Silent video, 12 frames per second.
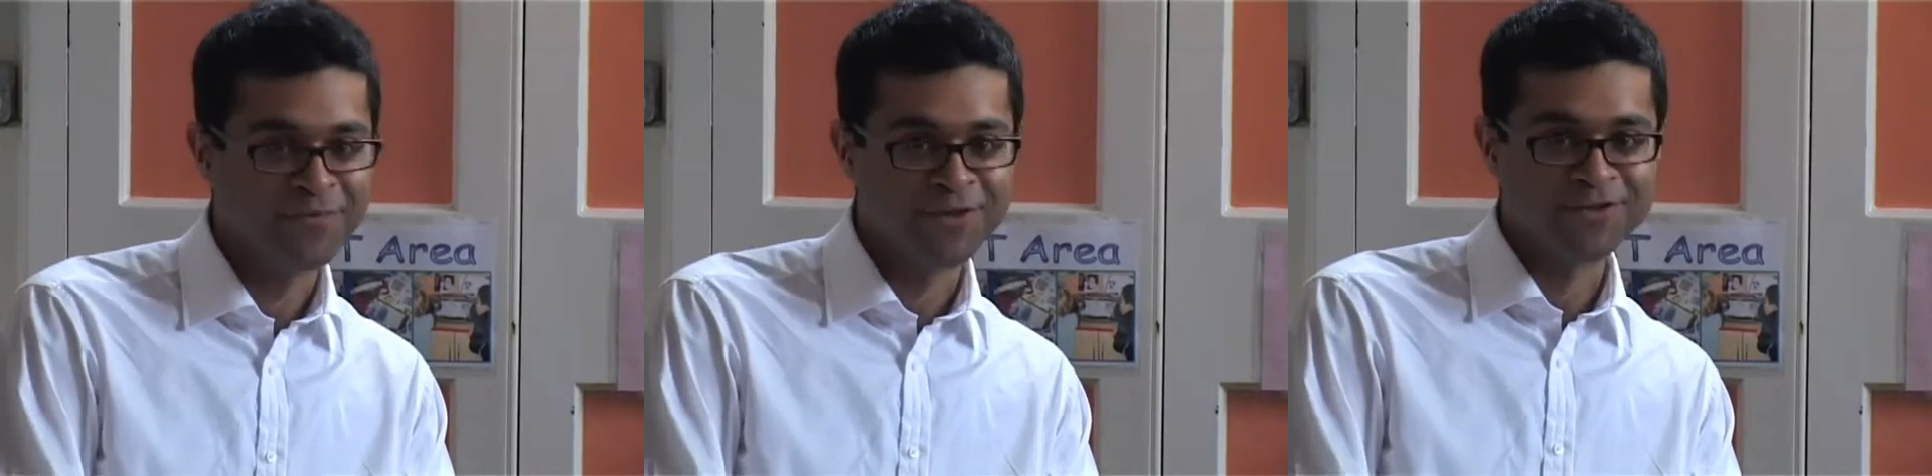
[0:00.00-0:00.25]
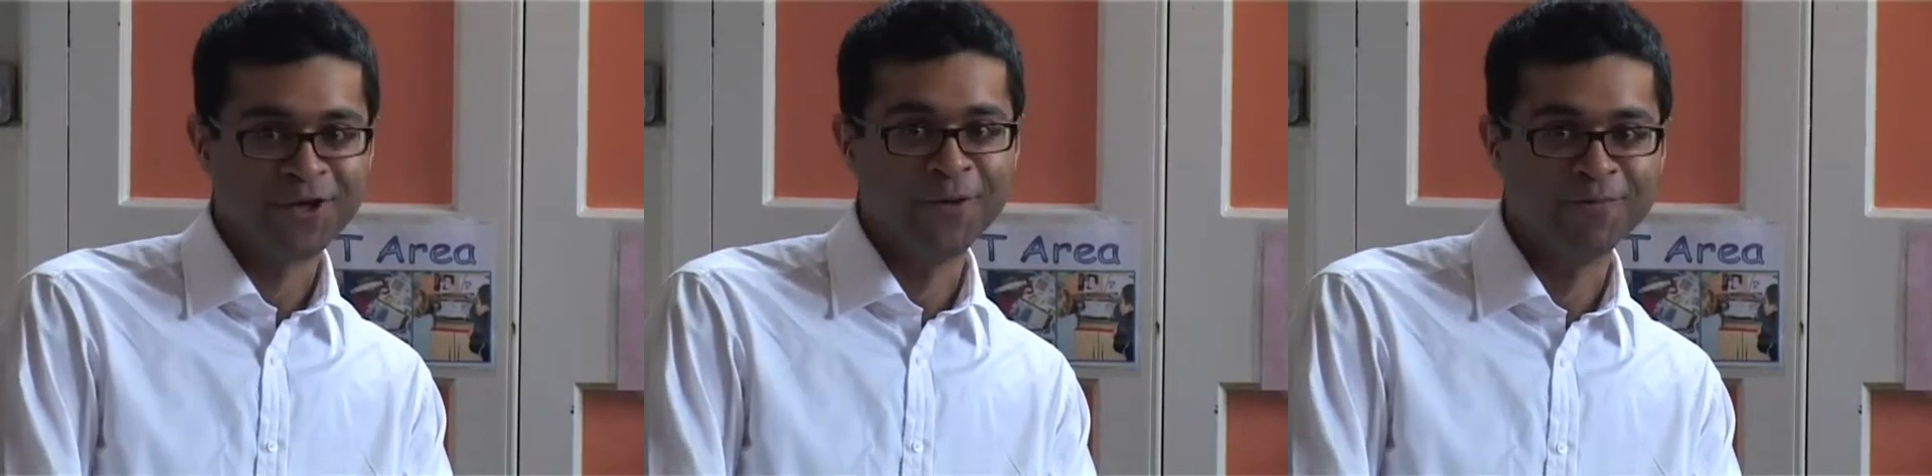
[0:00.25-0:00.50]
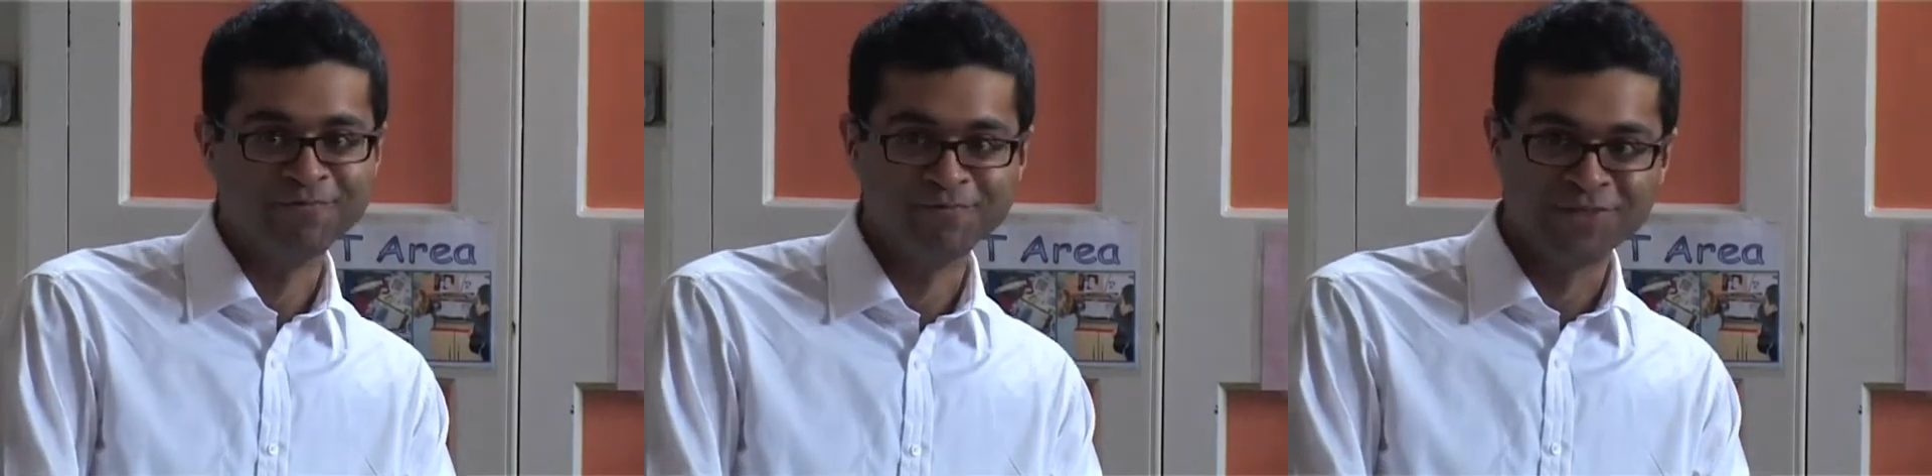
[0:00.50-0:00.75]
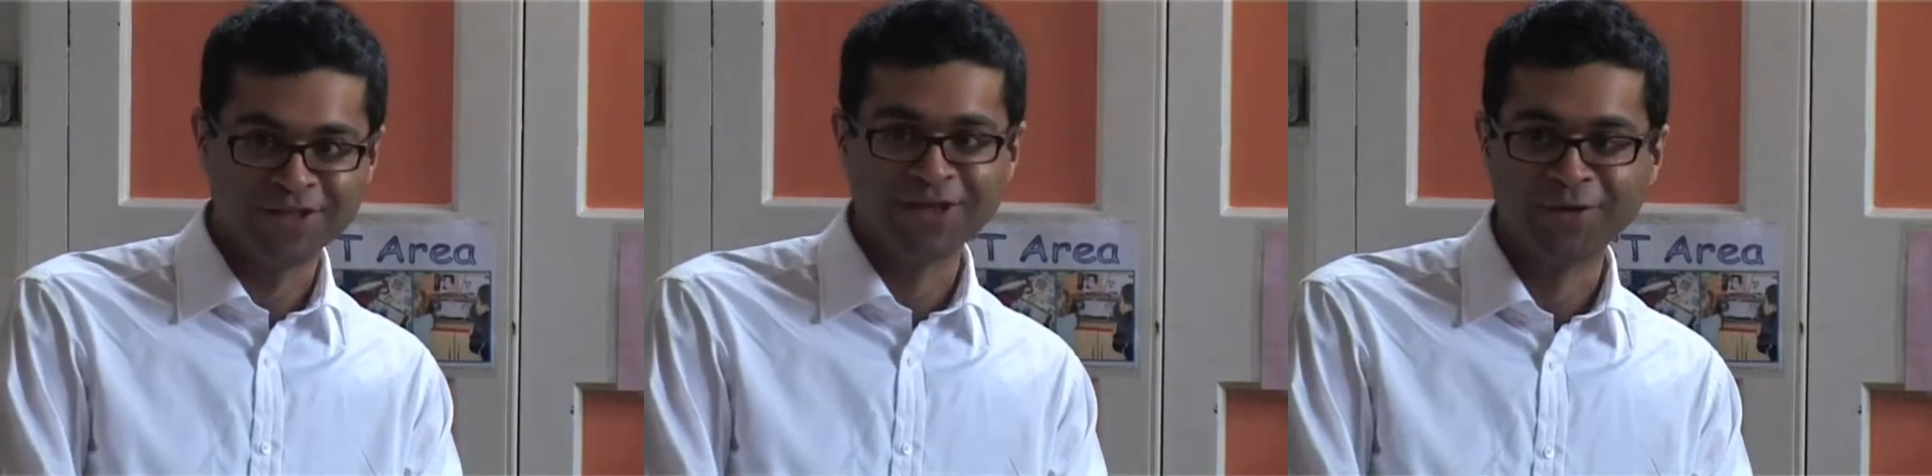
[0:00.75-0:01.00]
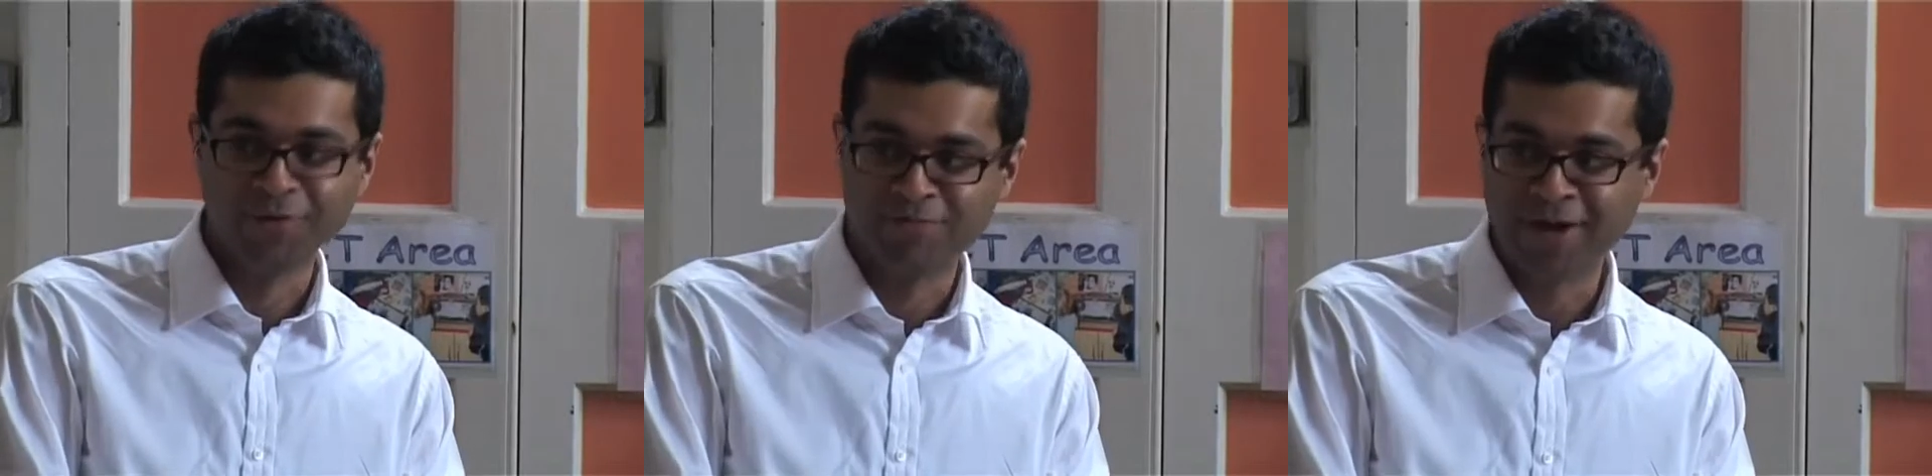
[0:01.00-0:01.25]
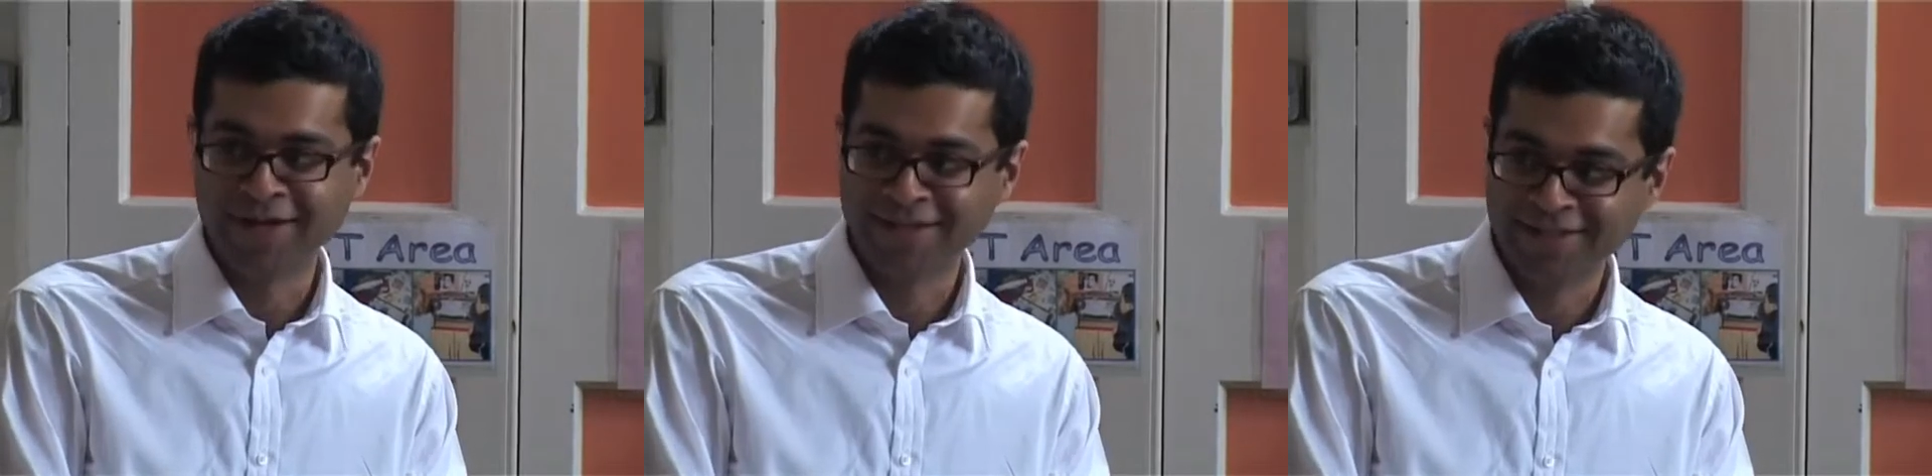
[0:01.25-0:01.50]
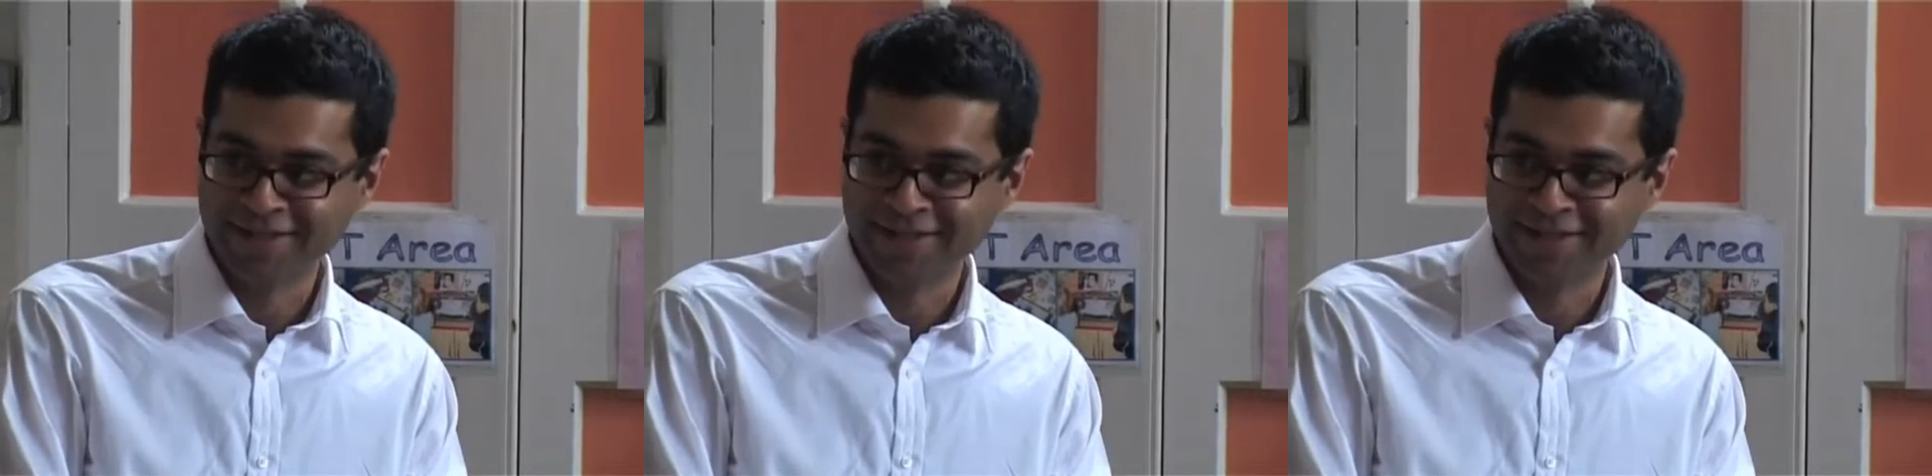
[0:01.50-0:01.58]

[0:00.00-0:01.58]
There's no single binding